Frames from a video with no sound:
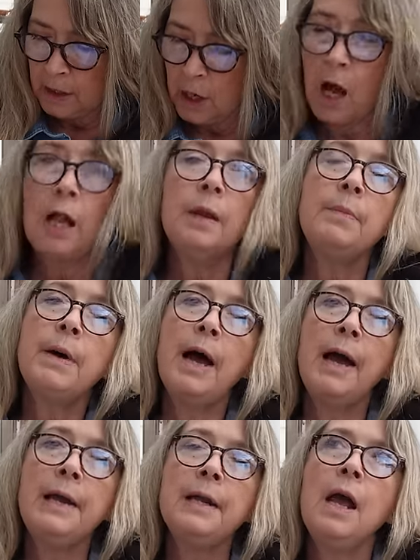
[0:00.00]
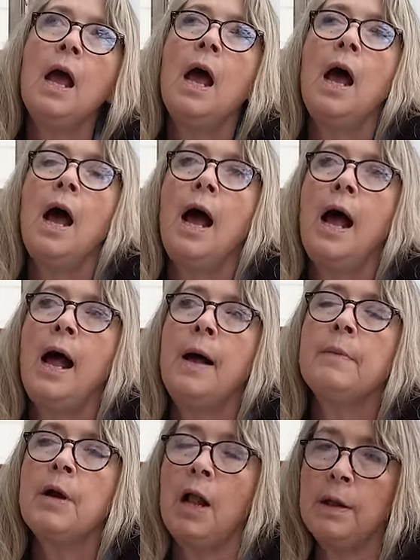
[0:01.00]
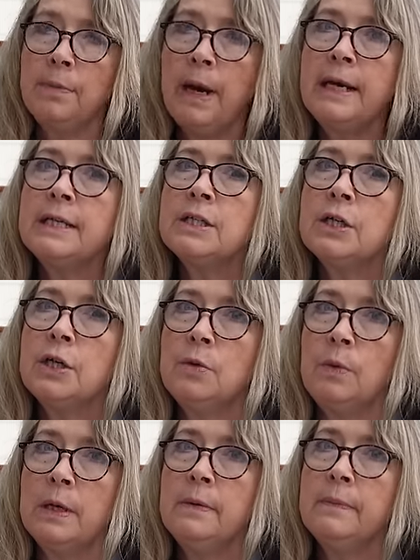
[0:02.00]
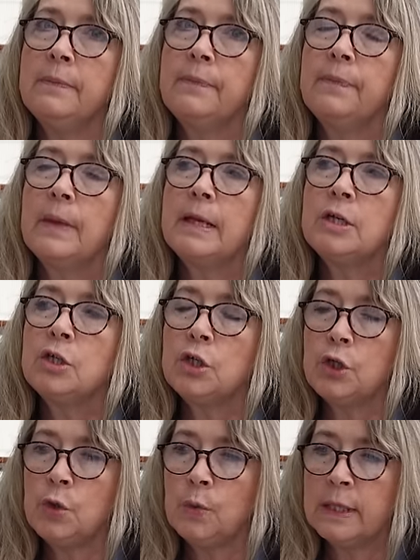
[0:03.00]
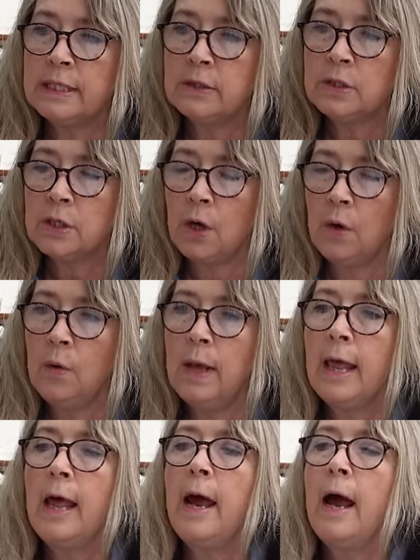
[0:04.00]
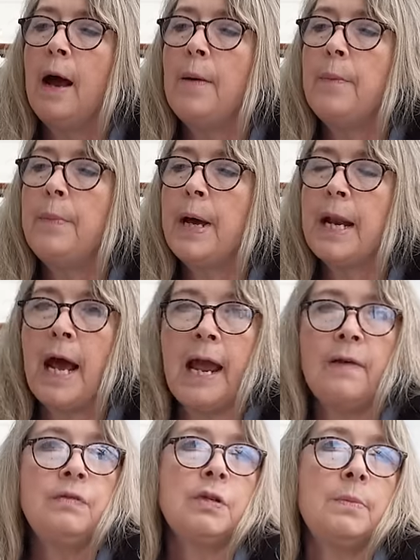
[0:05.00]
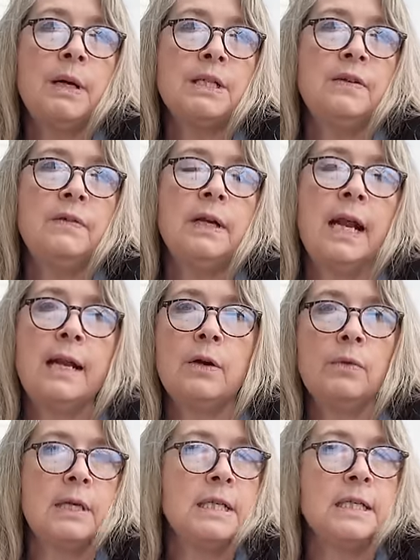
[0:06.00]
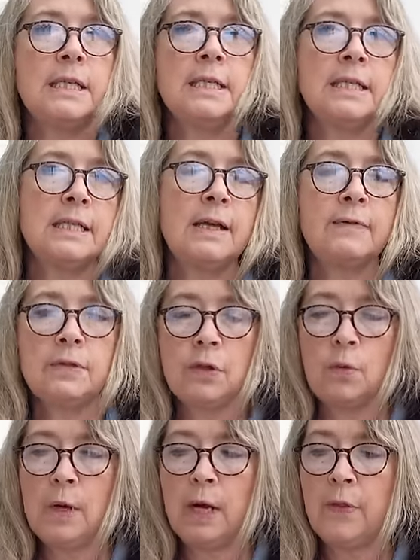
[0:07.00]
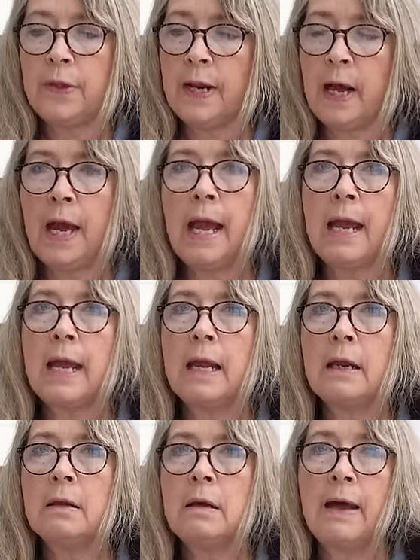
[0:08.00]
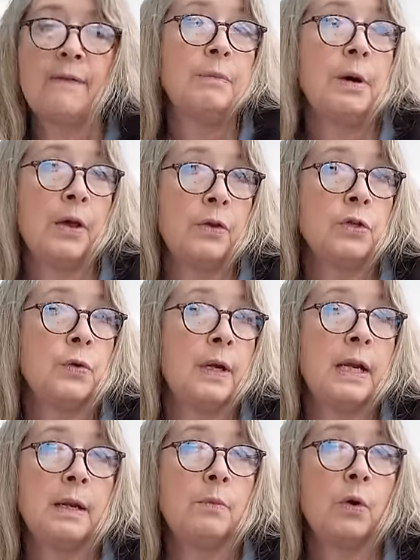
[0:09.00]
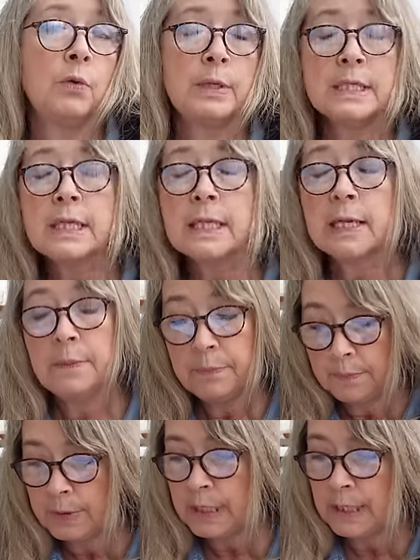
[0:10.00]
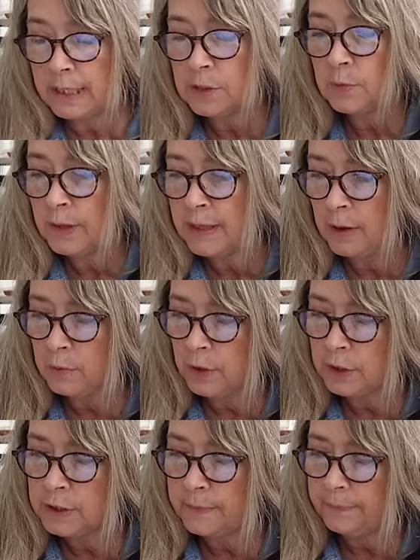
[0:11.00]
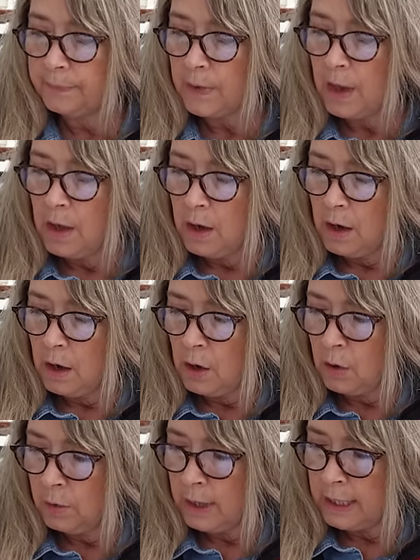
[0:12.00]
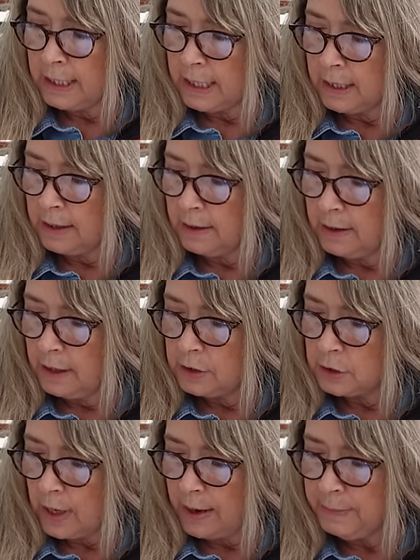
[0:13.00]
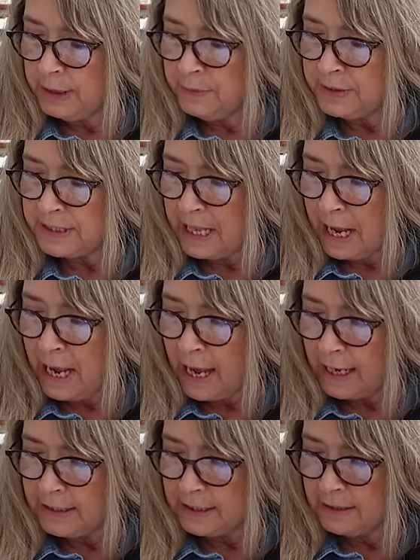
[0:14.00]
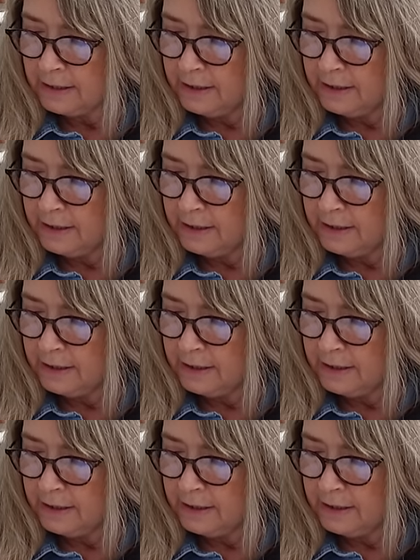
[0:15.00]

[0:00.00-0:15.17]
Columbine, um, columbine is a good one to winter sow, but I have so much of it and it reseeds itself so well that I haven't bothered doing any more recently, but it is one that works. Alrighty. So how many was that?